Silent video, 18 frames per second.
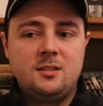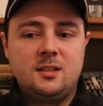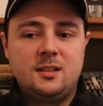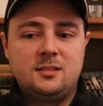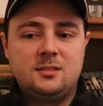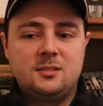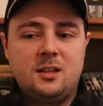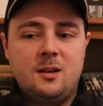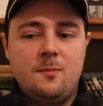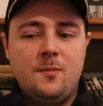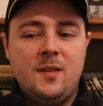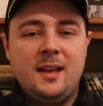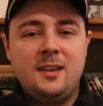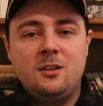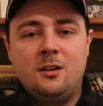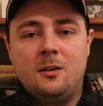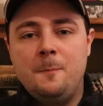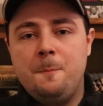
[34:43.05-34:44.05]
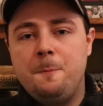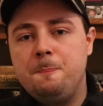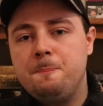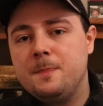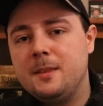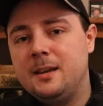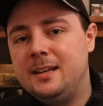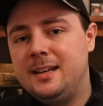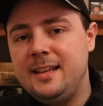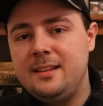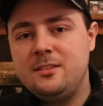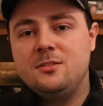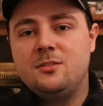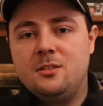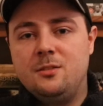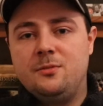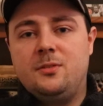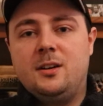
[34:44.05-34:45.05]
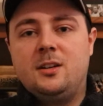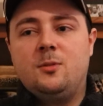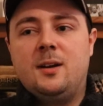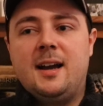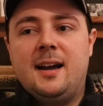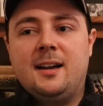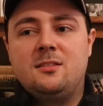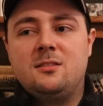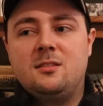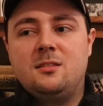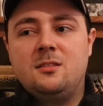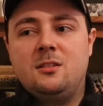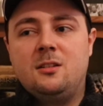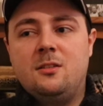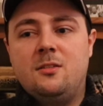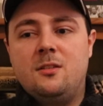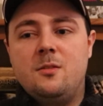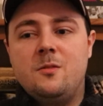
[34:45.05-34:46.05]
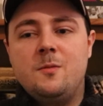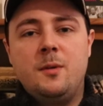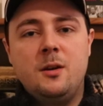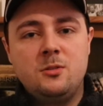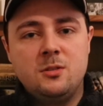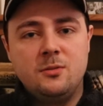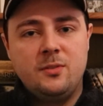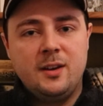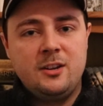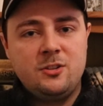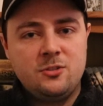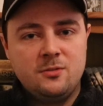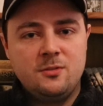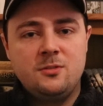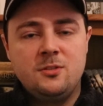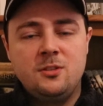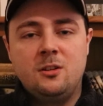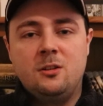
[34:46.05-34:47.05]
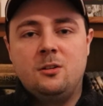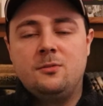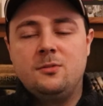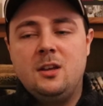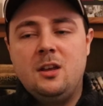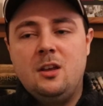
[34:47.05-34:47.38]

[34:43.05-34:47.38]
And that, you know, leads into the final act, and you know, the motivations, you know,